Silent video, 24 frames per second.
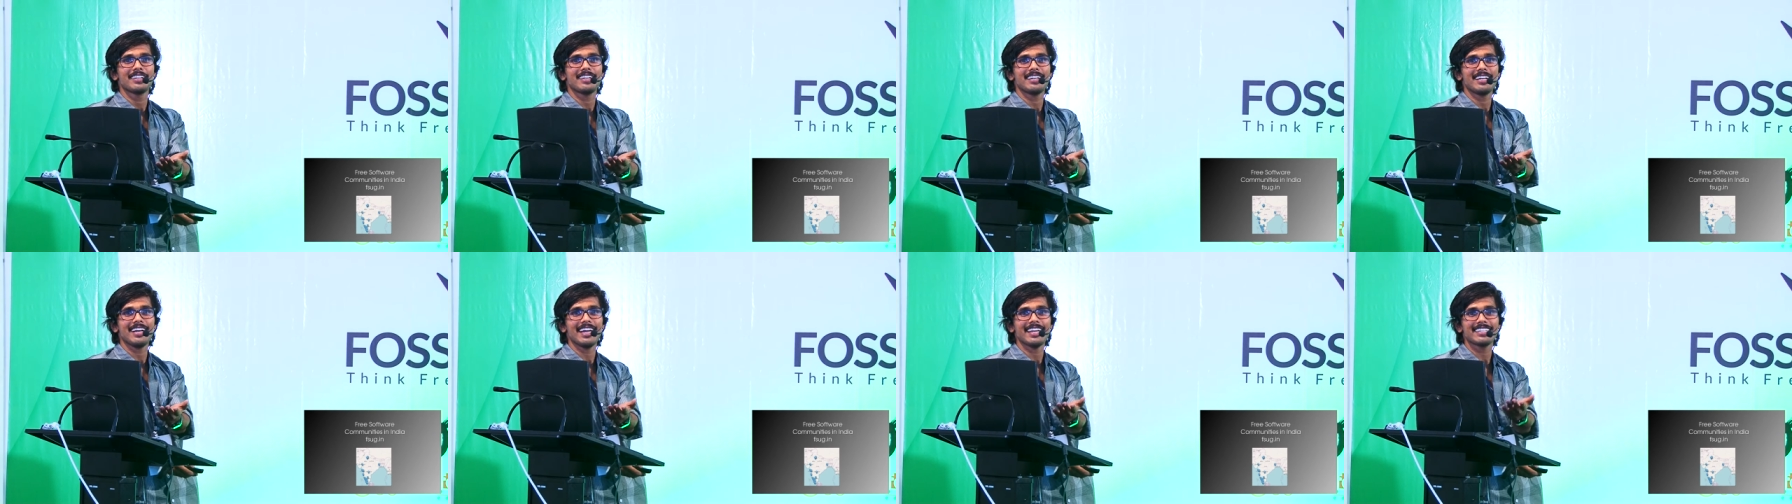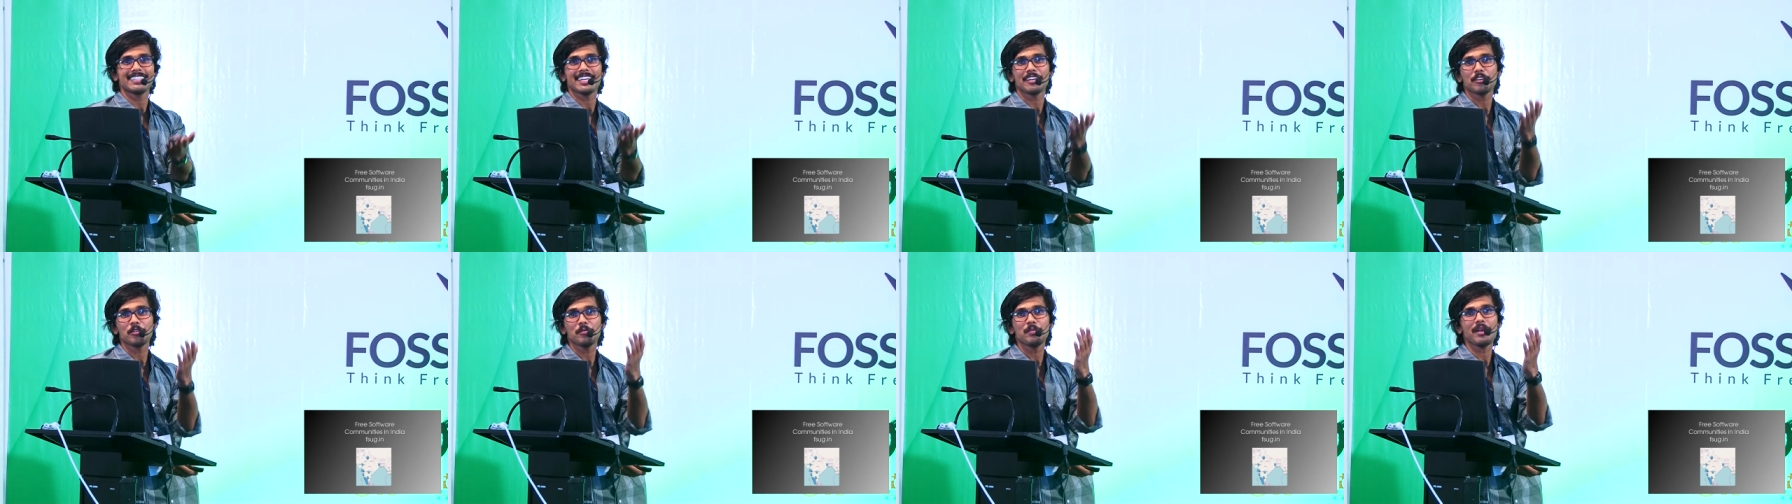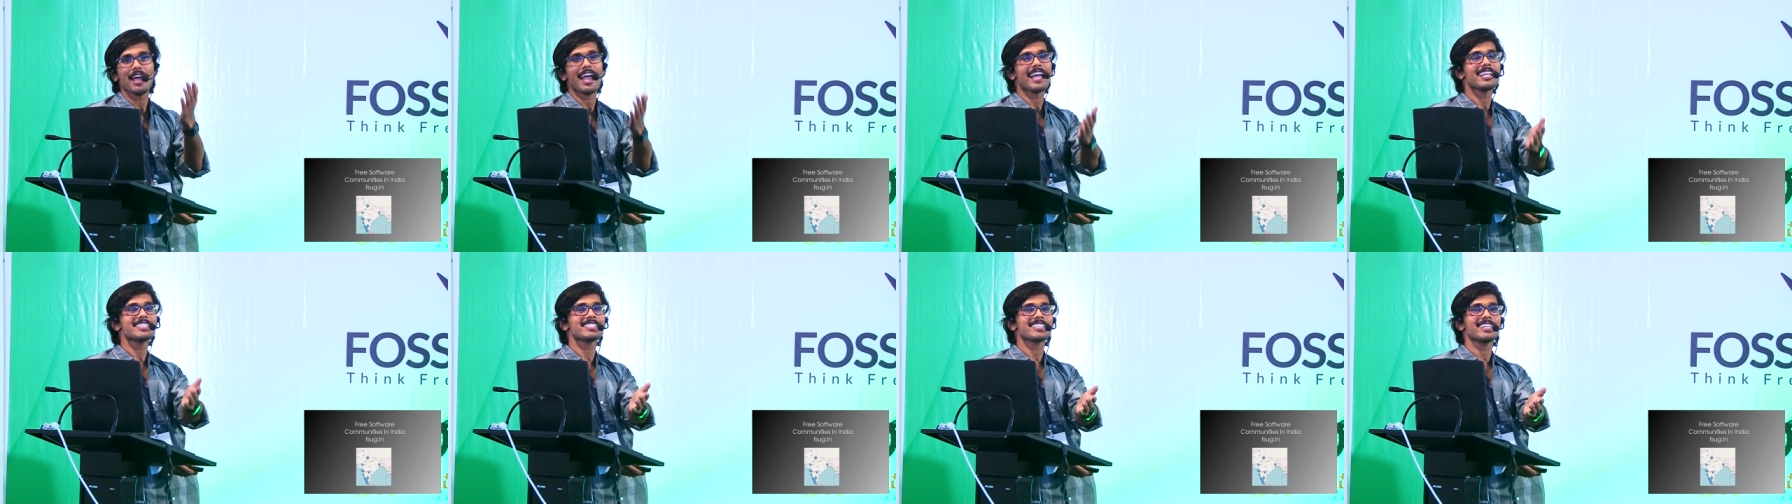and they'll be
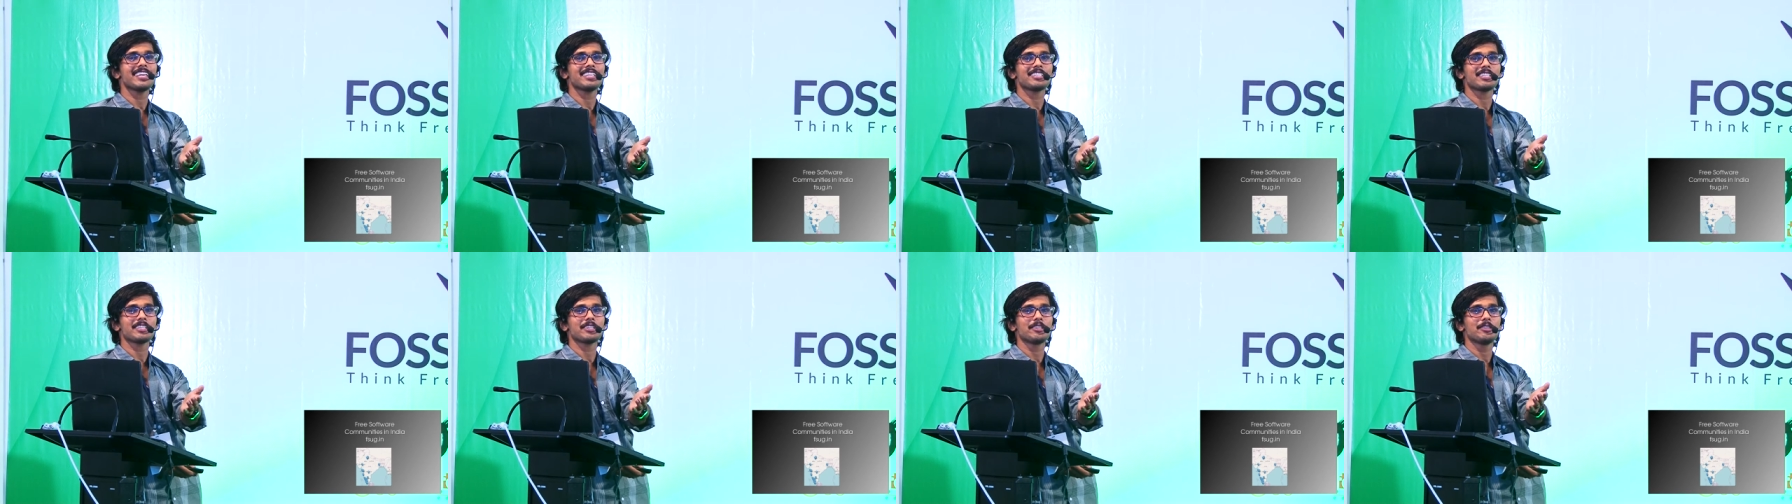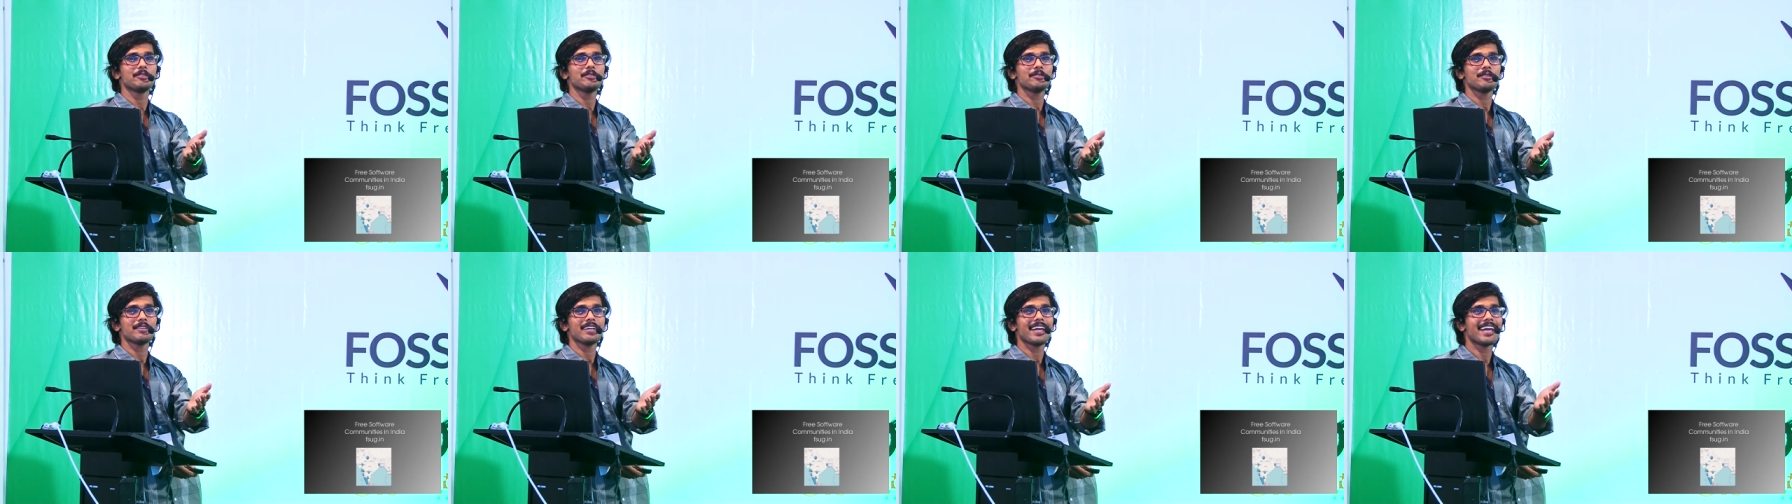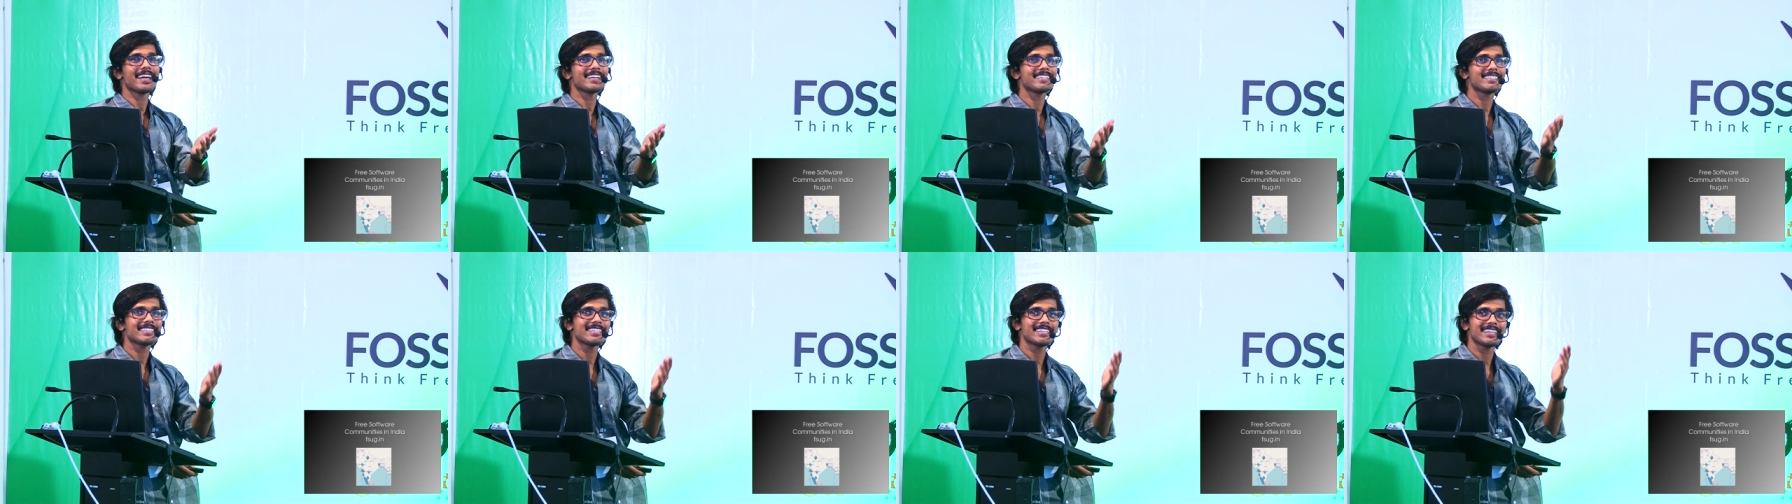isolating you and uh,